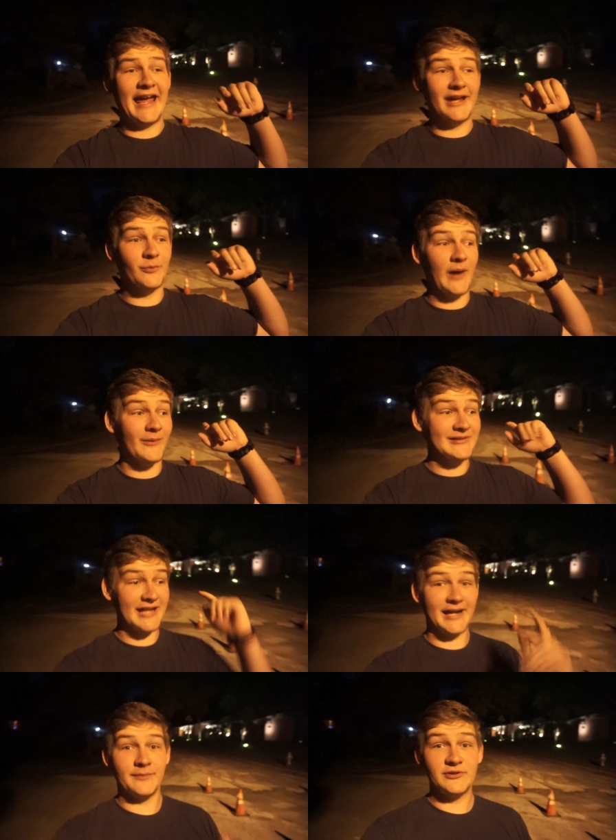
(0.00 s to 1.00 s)
and I was
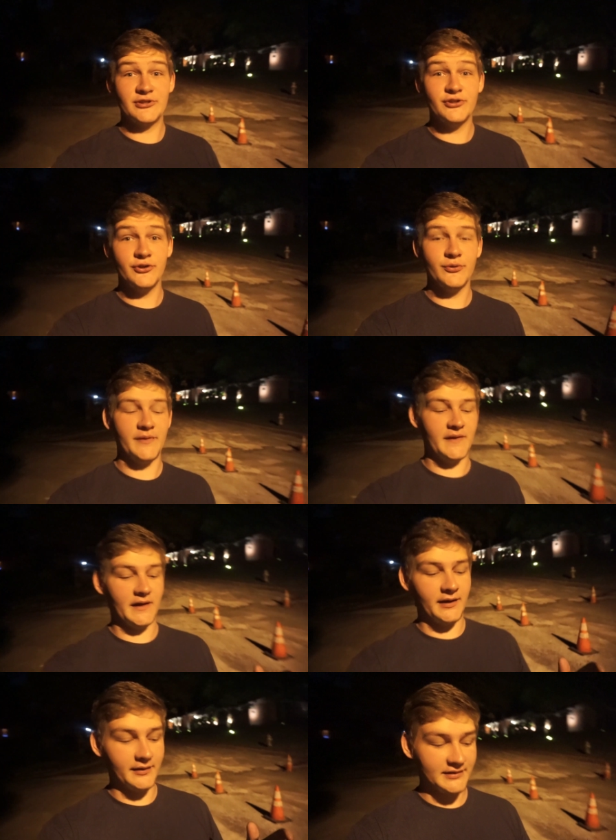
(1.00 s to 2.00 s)
not able to do
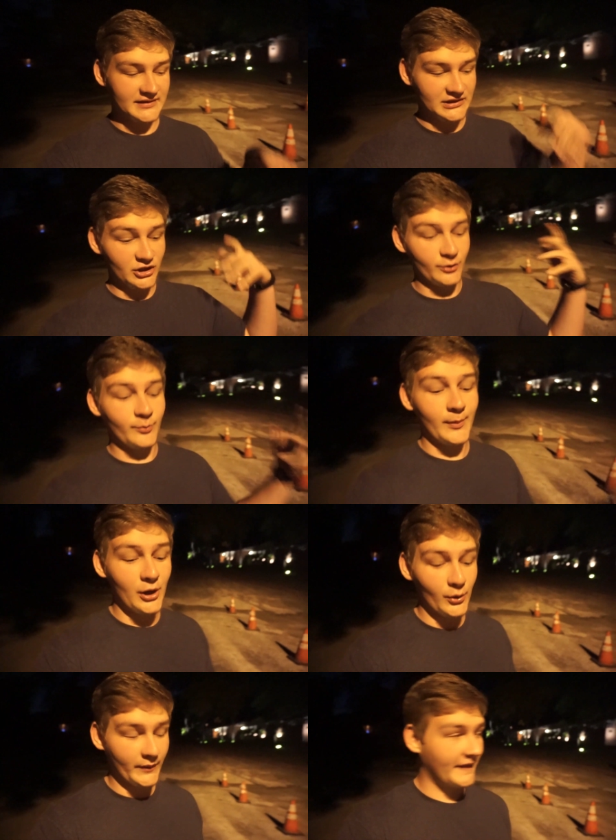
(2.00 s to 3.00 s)
the
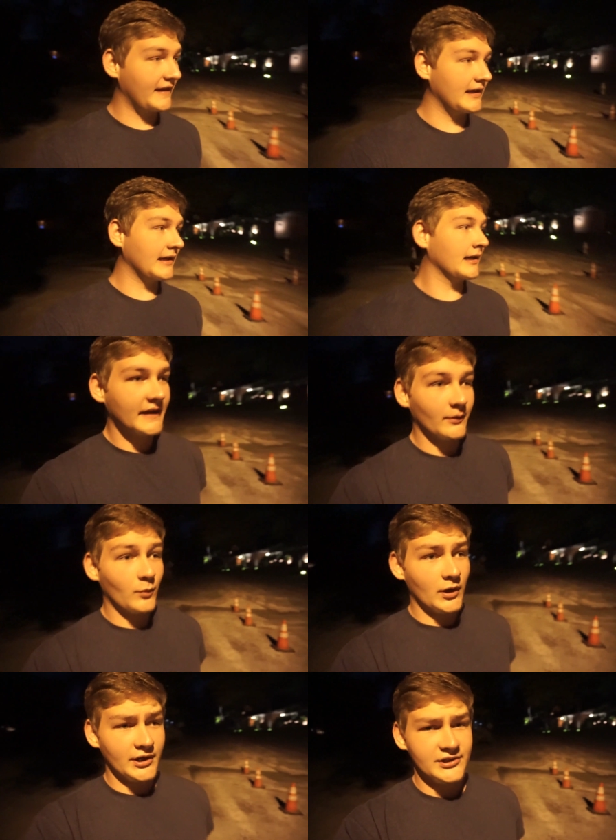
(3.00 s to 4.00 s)
slow-mo thing that I
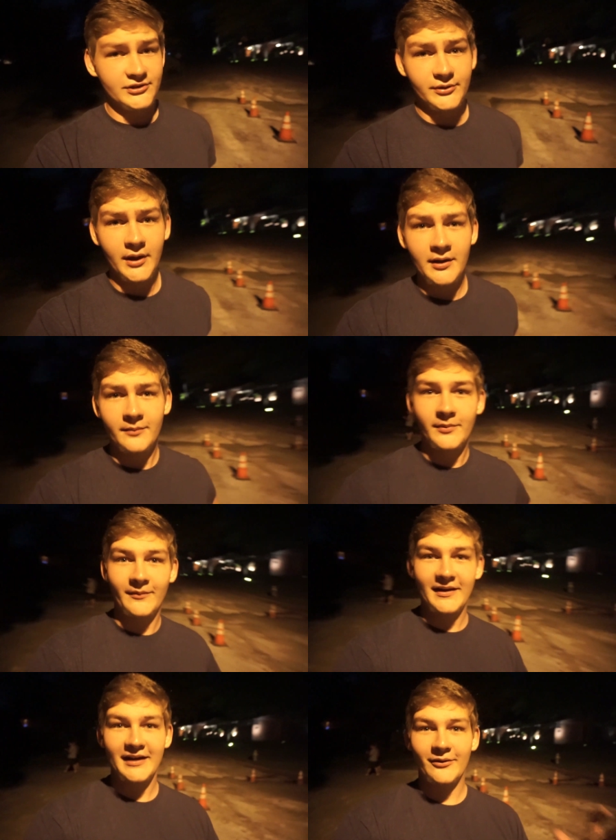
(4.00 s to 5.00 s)
wanted to, but
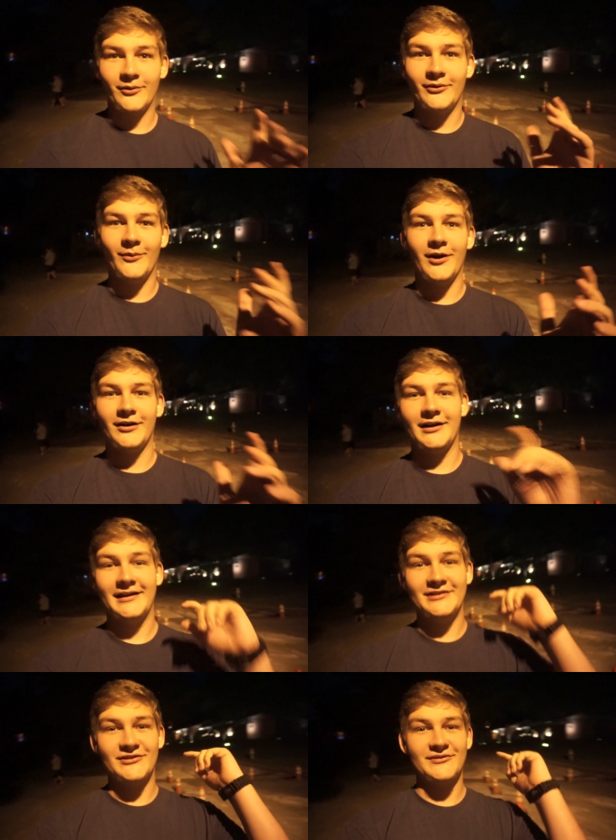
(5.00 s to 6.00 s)
right now we're on a walk.
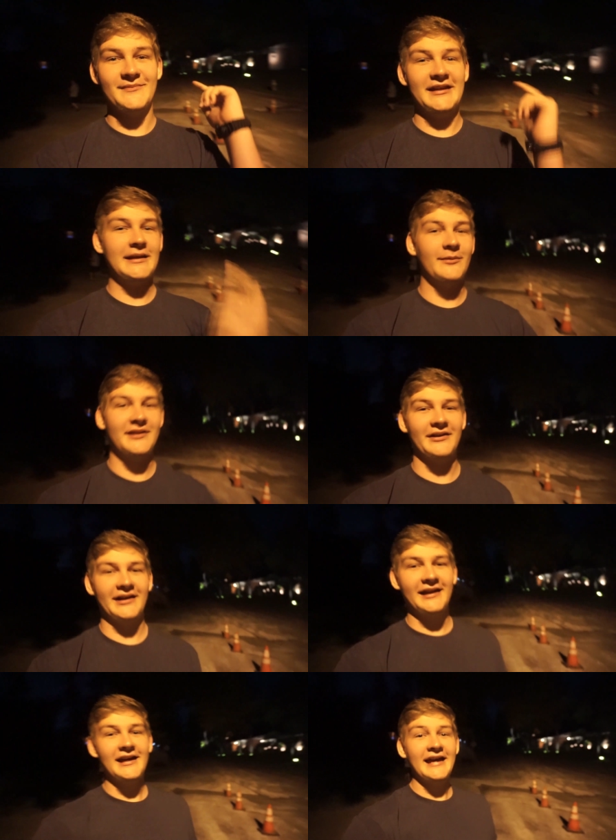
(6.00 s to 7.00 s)
It's just me, Deborah
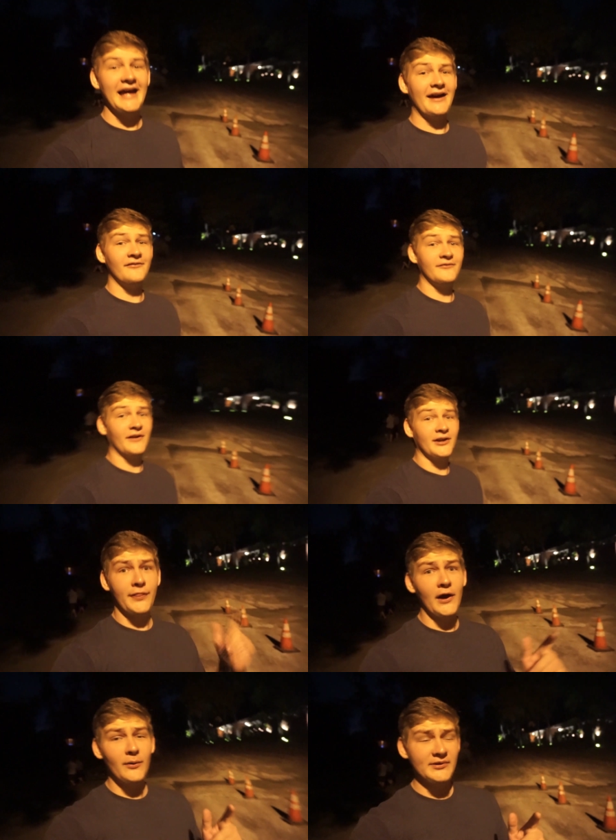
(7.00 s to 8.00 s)
Derek, having fun.
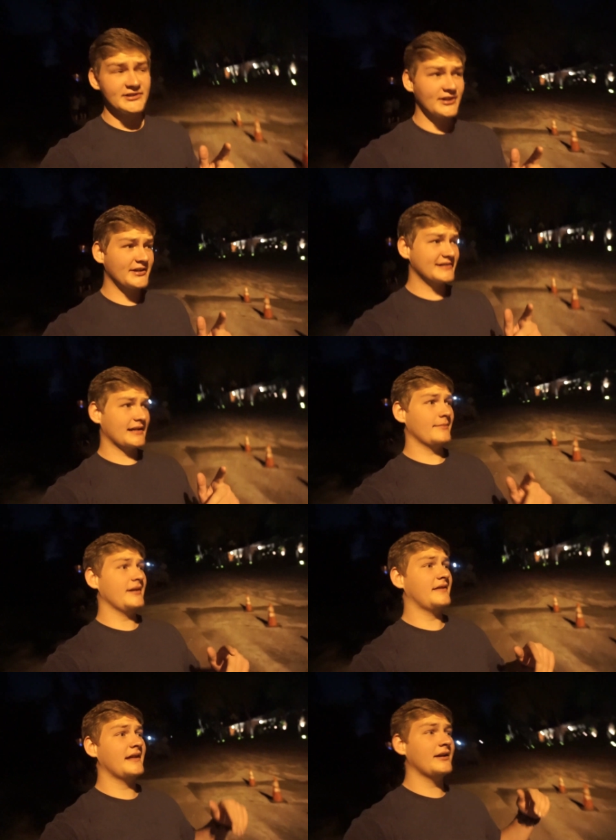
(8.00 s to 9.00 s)
Thought we saw a
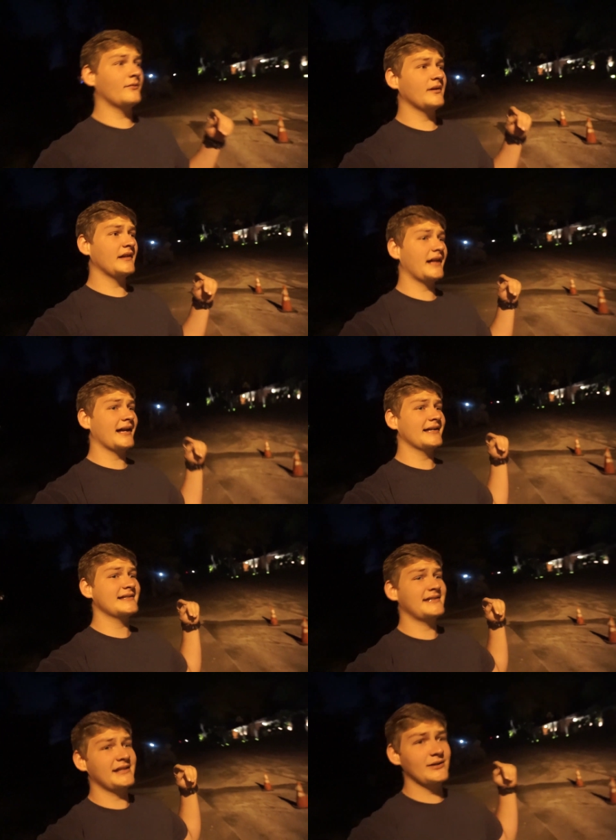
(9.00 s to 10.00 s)
zombie, then
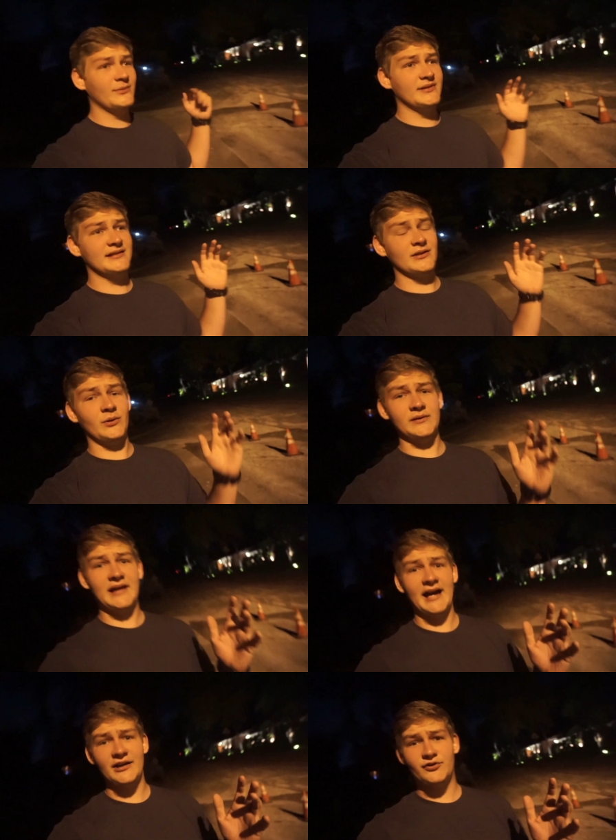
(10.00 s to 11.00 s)
realized it was an old
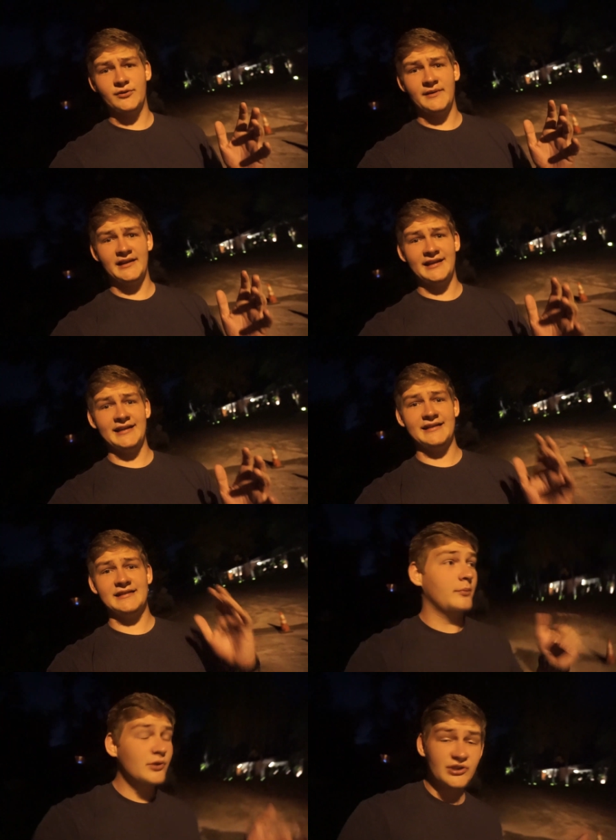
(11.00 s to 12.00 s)
guy trimming
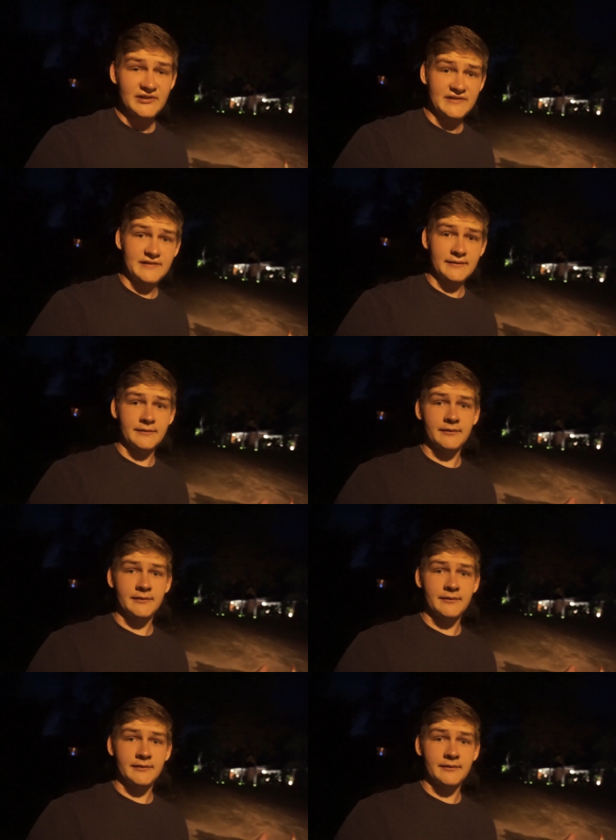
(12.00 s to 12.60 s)
his bushes